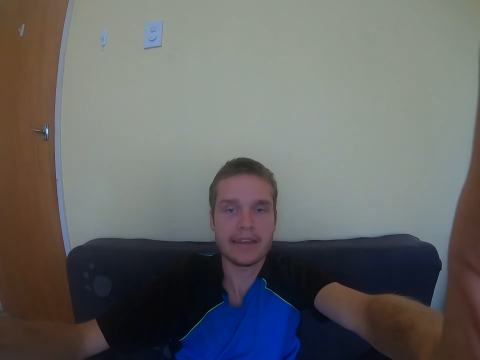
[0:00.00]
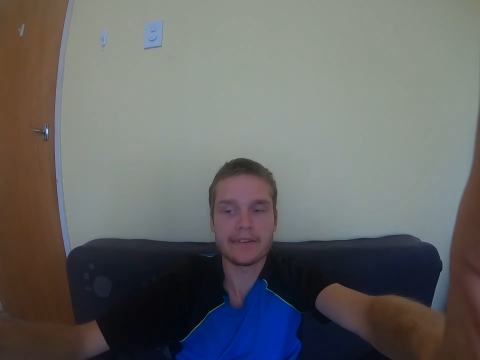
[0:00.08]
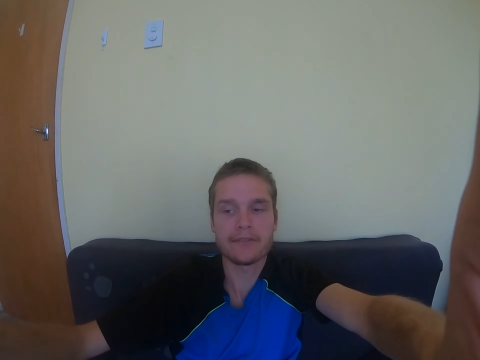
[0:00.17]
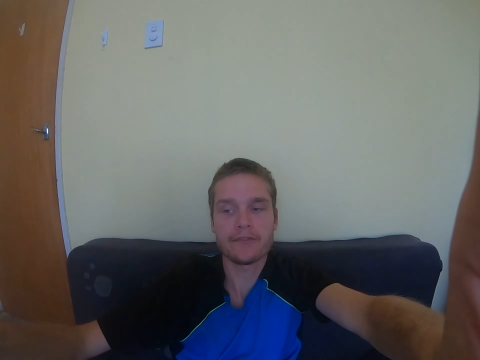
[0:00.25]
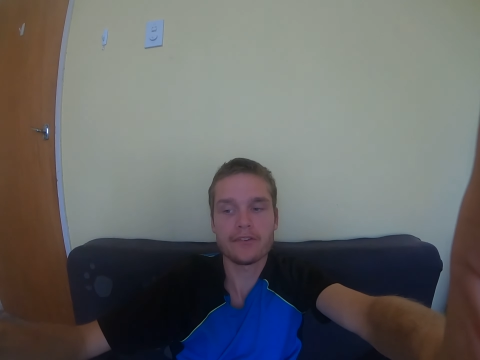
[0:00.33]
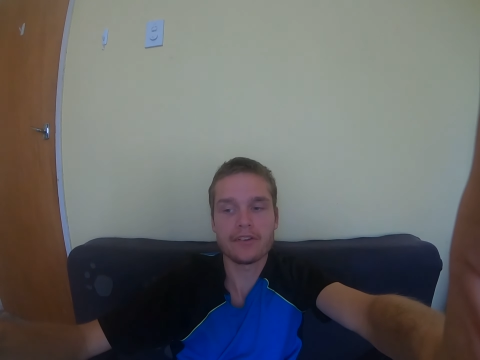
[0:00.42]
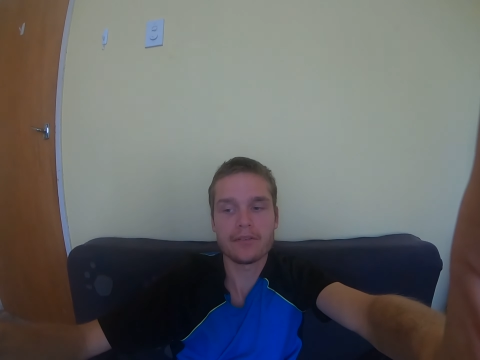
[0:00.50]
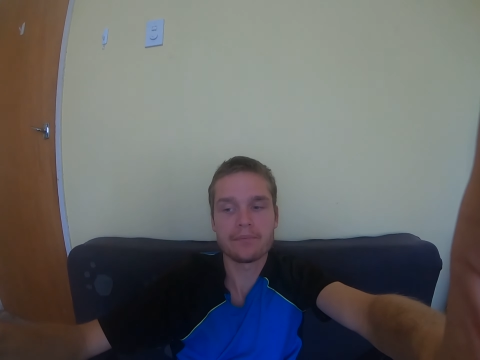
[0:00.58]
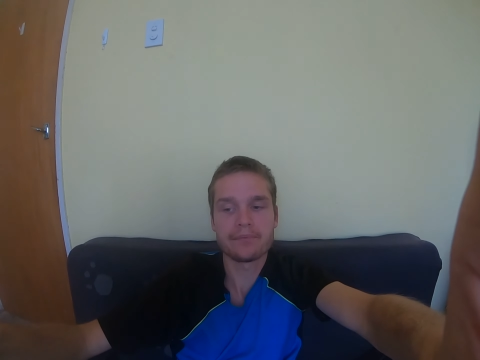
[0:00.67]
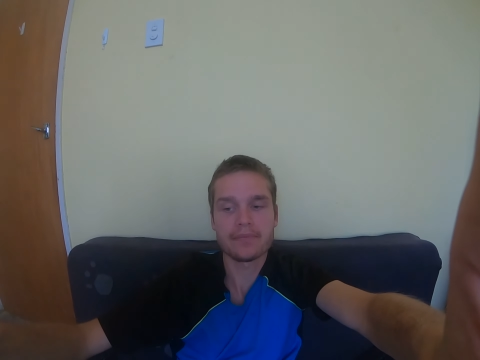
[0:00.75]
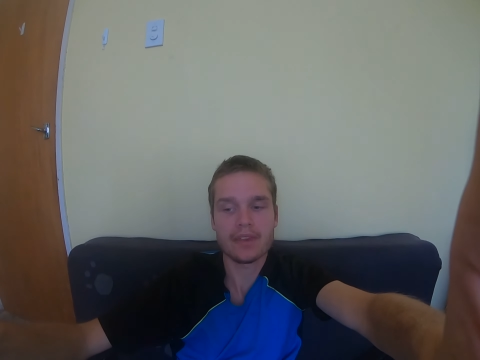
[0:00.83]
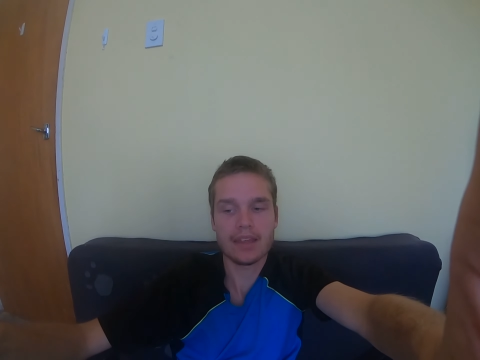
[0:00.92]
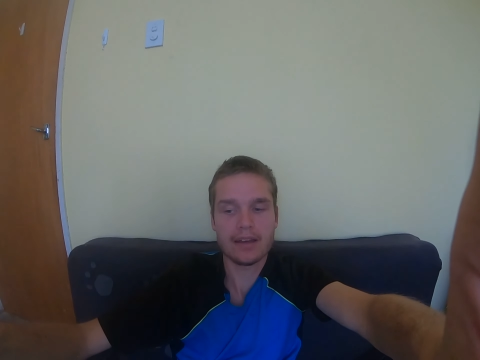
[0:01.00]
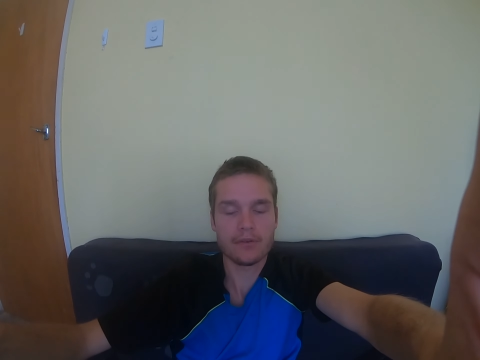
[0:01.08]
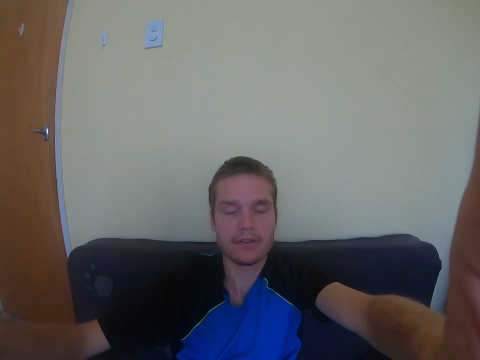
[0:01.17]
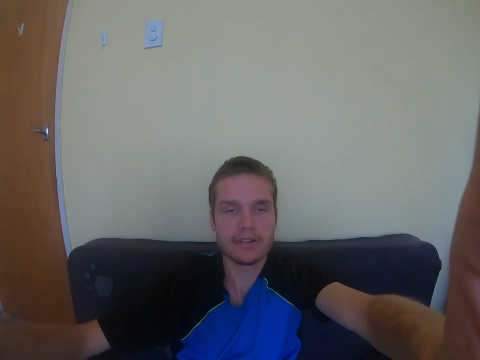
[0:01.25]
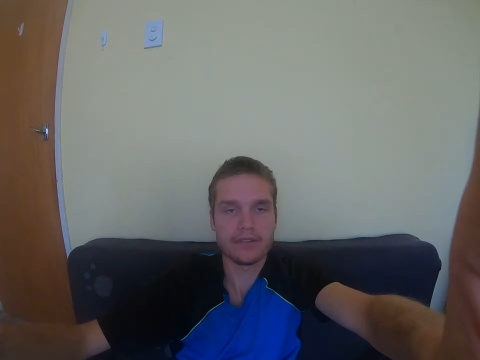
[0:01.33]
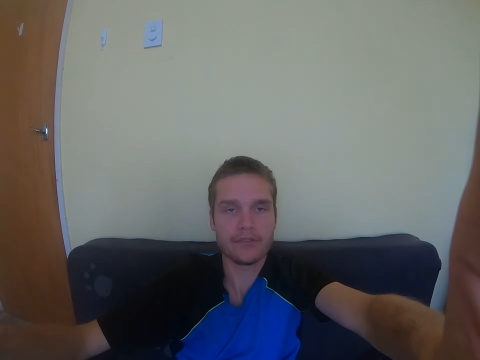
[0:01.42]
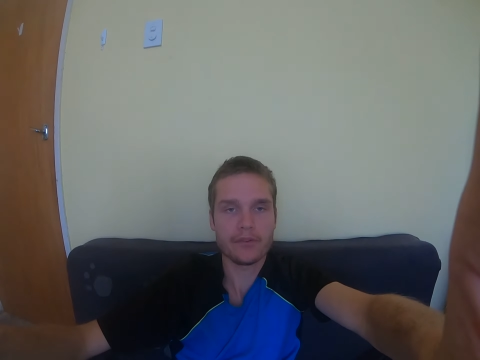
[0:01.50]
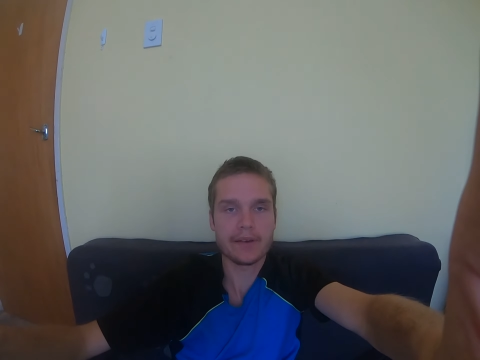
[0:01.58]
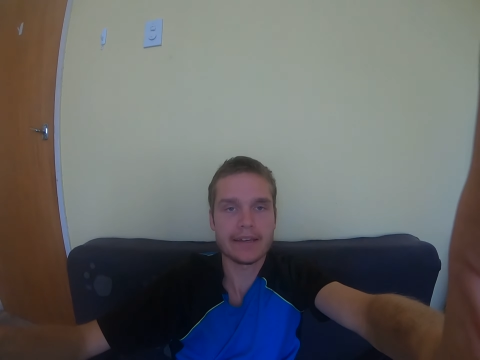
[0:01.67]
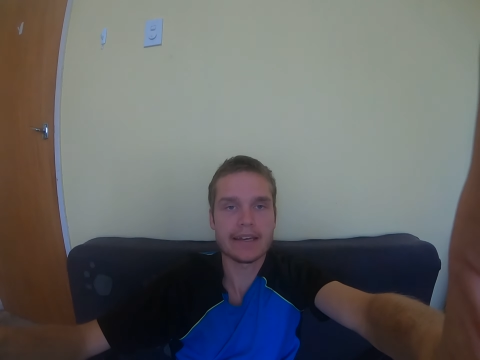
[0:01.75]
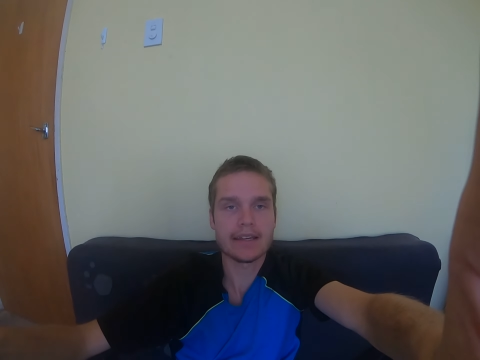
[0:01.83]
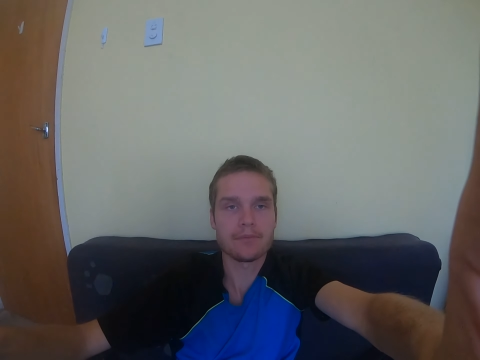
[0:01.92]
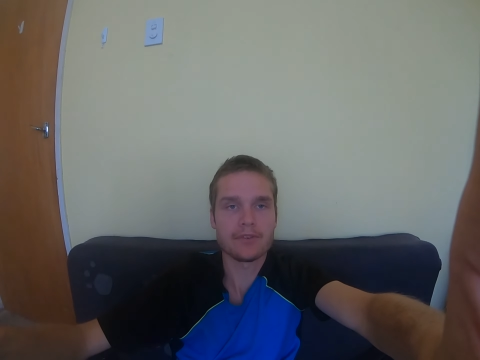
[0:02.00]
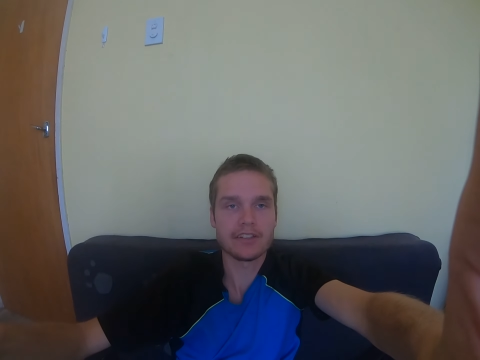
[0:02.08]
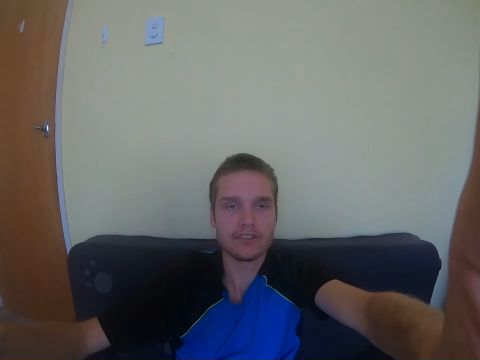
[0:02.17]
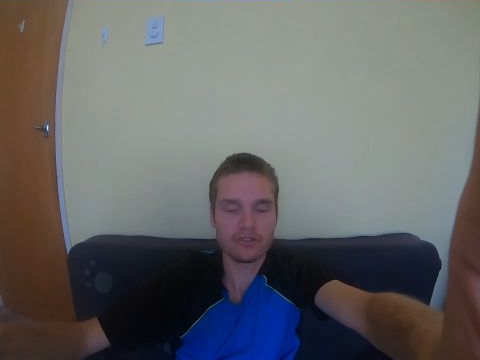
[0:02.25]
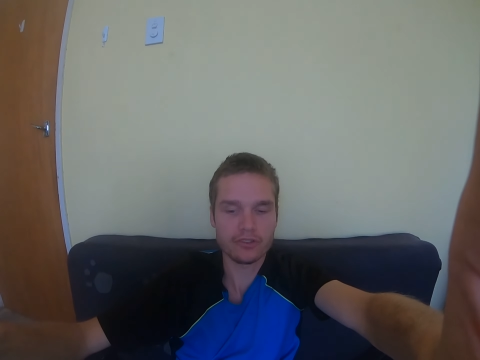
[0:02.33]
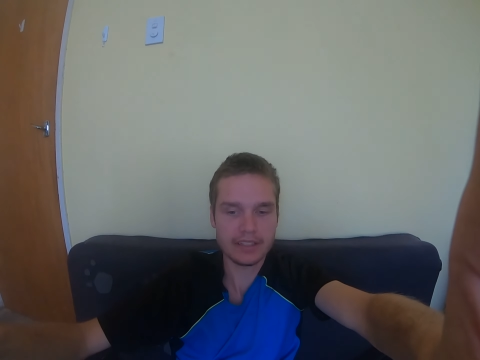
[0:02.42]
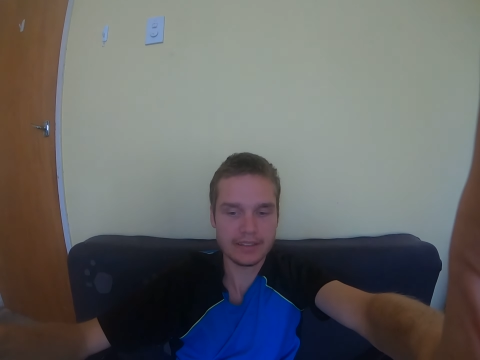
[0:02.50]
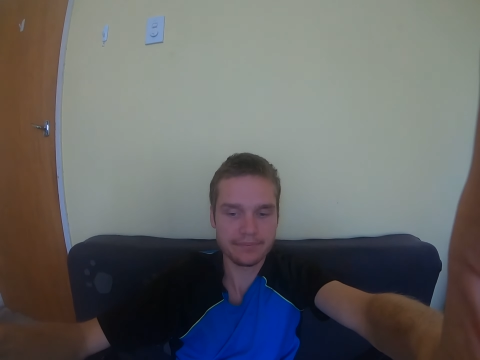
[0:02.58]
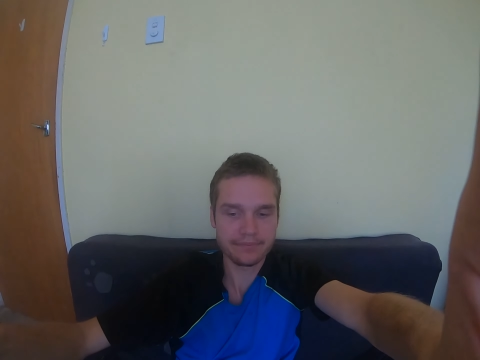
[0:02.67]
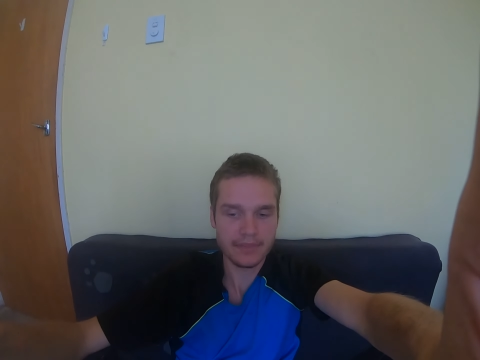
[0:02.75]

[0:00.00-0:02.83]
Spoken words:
and Fulham are on a 3-game winning streak,